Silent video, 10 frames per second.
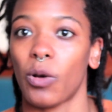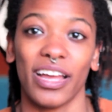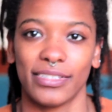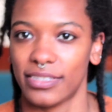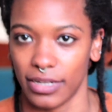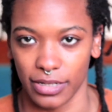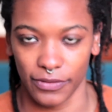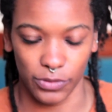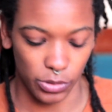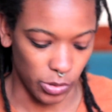wide city
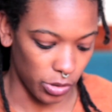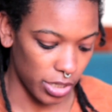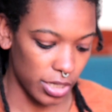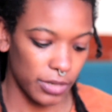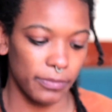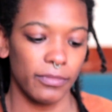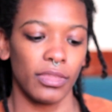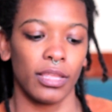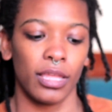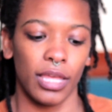of New York.
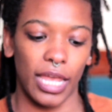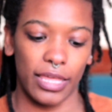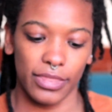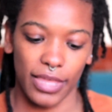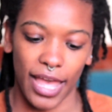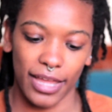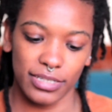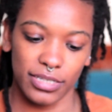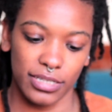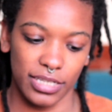And
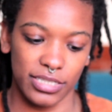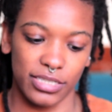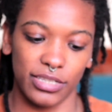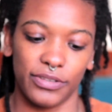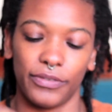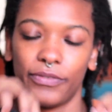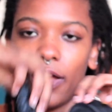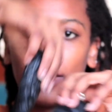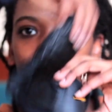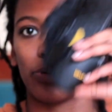that is the
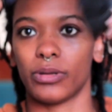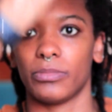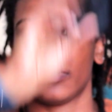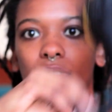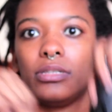Vibram